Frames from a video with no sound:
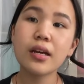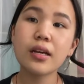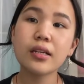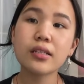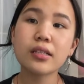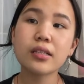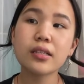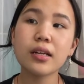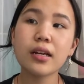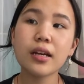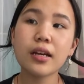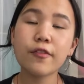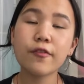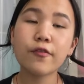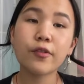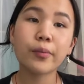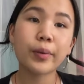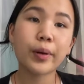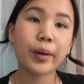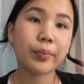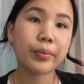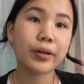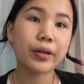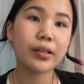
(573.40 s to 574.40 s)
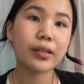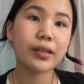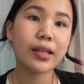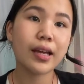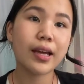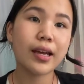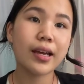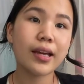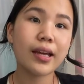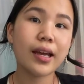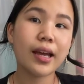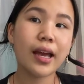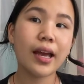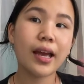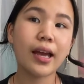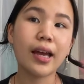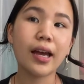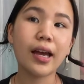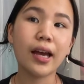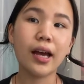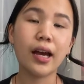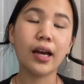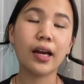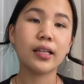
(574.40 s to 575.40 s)
today for my birthday
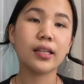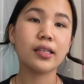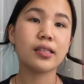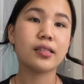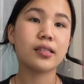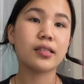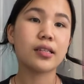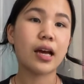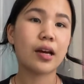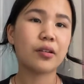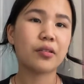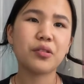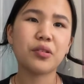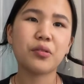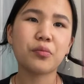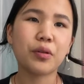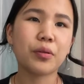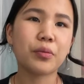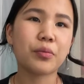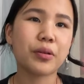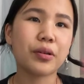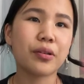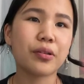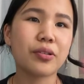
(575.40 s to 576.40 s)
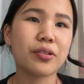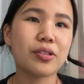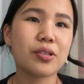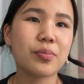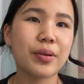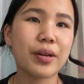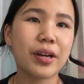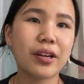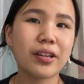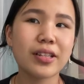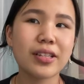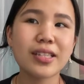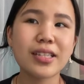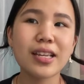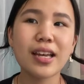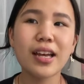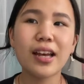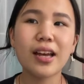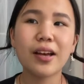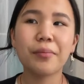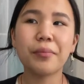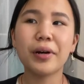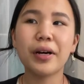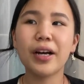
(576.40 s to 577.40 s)
and I don't know where we're going to be honest,
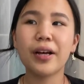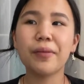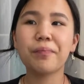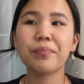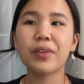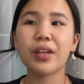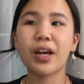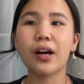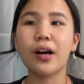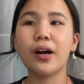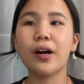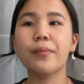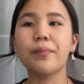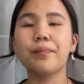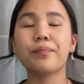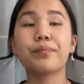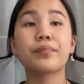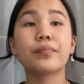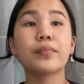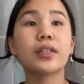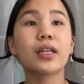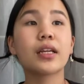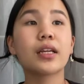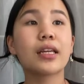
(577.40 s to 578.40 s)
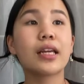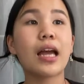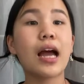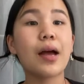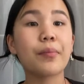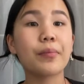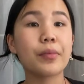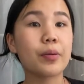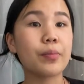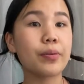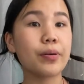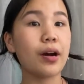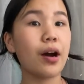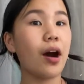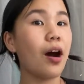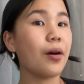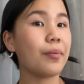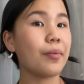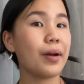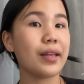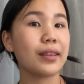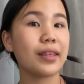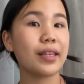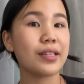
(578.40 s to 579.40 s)
but um yeah, I'm gonna put all
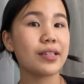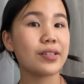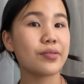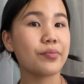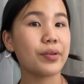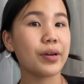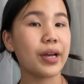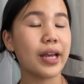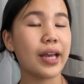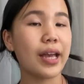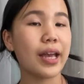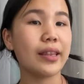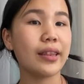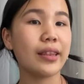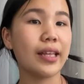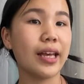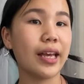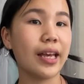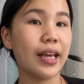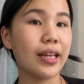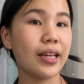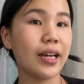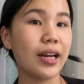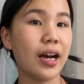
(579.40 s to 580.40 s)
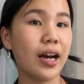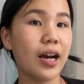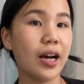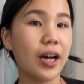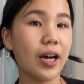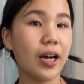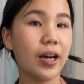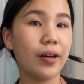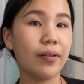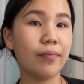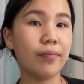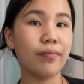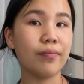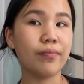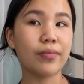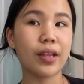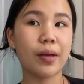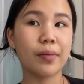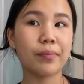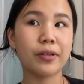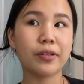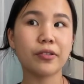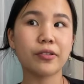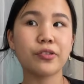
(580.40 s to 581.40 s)
my things away and then um,
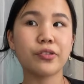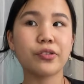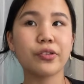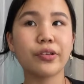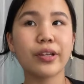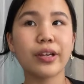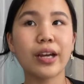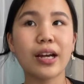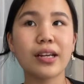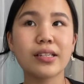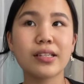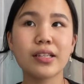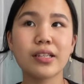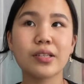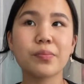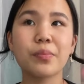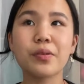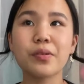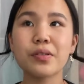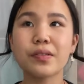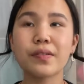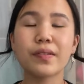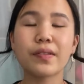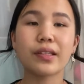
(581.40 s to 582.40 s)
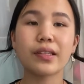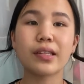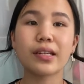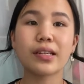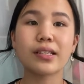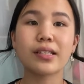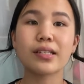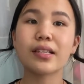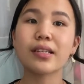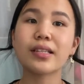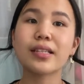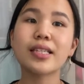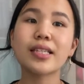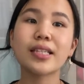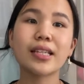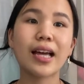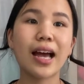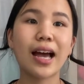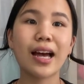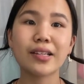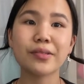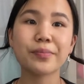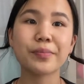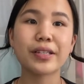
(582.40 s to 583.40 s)
I'm not gonna show you guys since most of the things
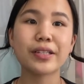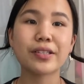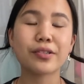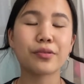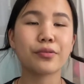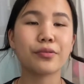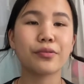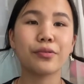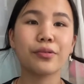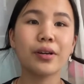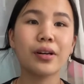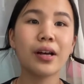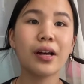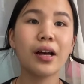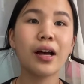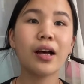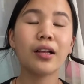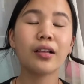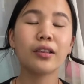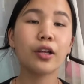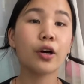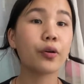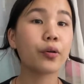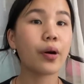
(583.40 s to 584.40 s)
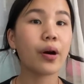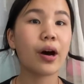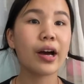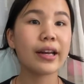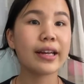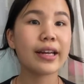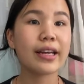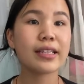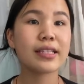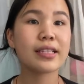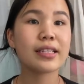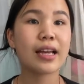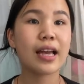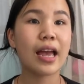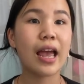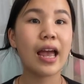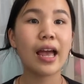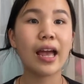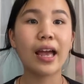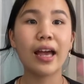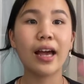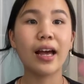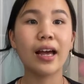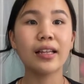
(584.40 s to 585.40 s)
has my school logo on it
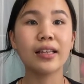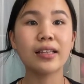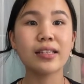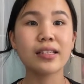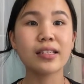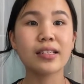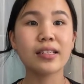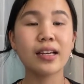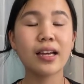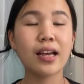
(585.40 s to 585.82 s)
and